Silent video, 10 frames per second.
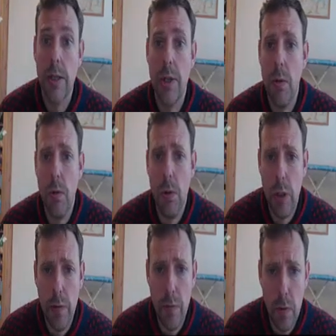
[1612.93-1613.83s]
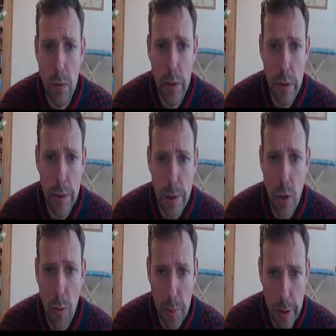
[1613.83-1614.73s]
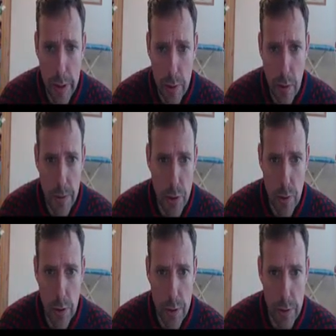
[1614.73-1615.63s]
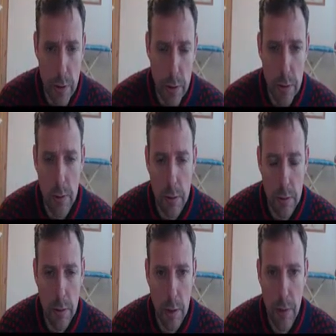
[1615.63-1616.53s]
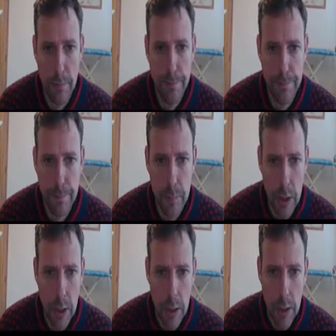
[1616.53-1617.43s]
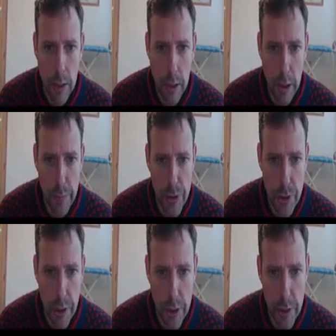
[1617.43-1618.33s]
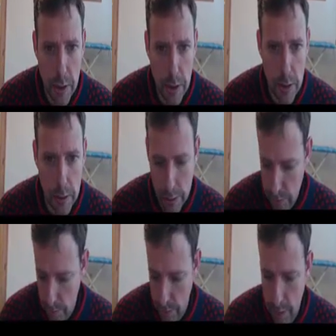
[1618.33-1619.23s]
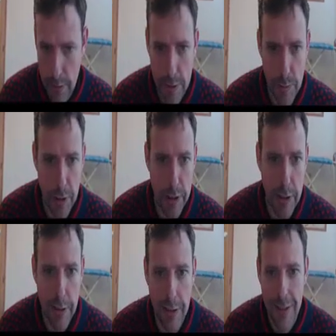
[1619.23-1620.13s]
So what we're looking for is complex grammar structures and mistakes, like this one, spelling.